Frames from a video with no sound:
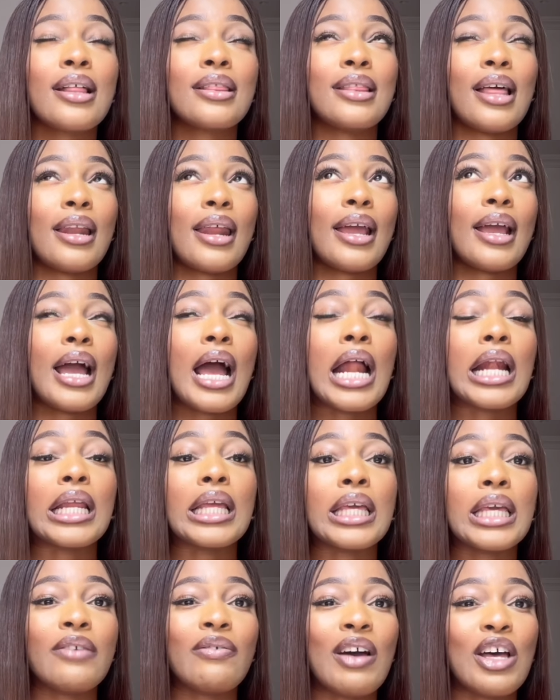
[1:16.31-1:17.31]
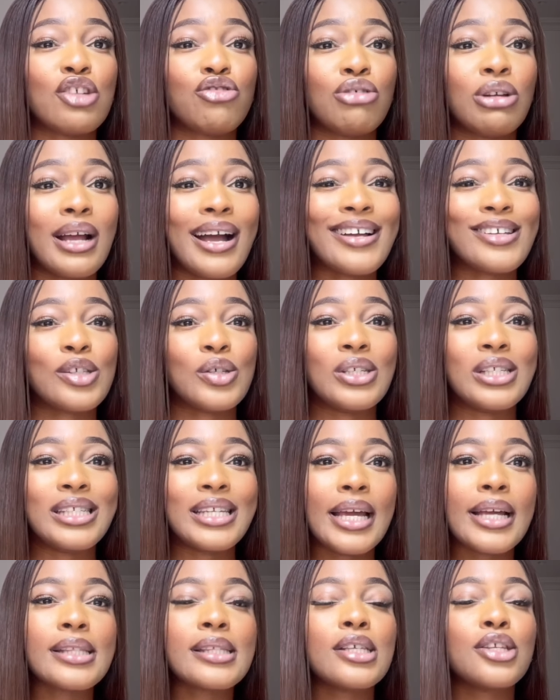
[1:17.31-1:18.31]
that I can give as regards to
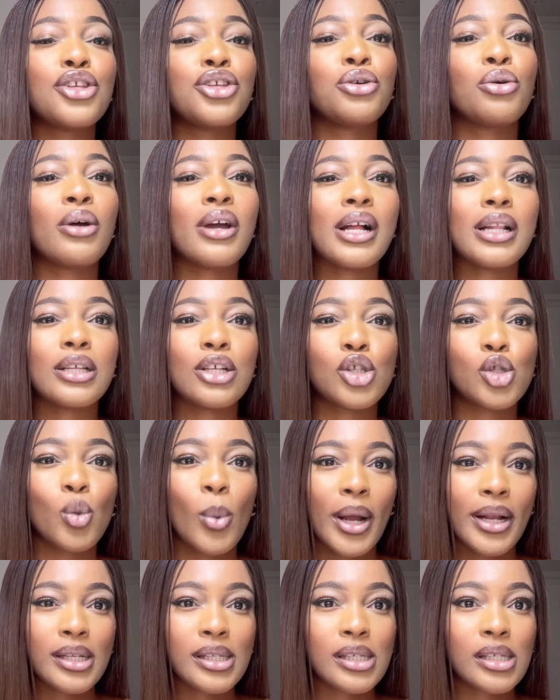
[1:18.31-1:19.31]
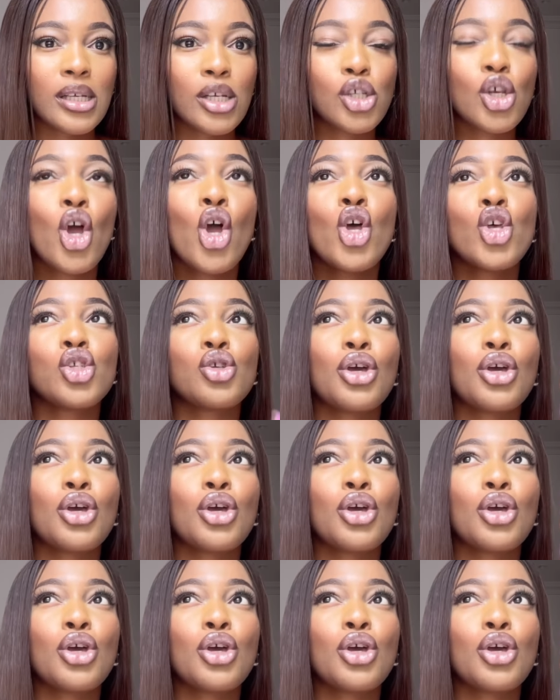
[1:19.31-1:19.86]
dating in your early 20s.